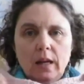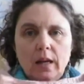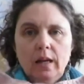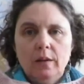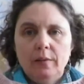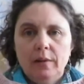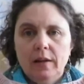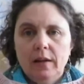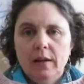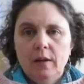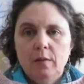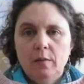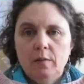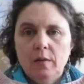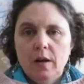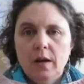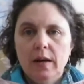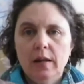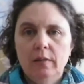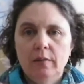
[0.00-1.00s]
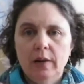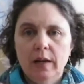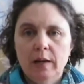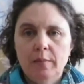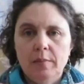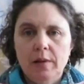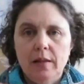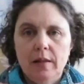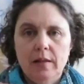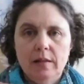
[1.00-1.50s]
Anyway, I highly
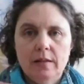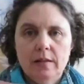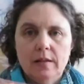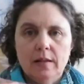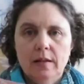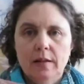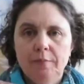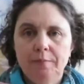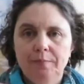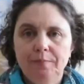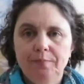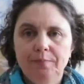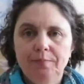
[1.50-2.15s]
recommend this knit.